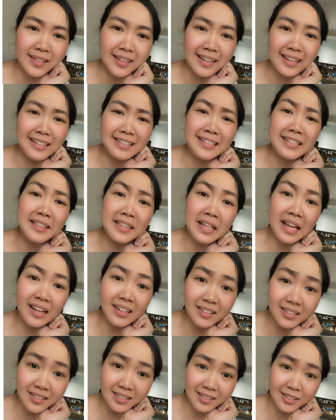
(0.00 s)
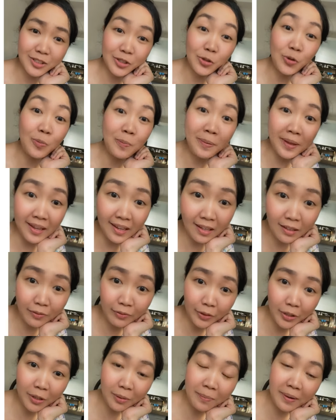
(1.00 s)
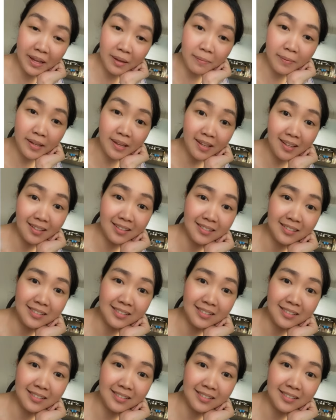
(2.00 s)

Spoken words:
isn't that too big for your baby?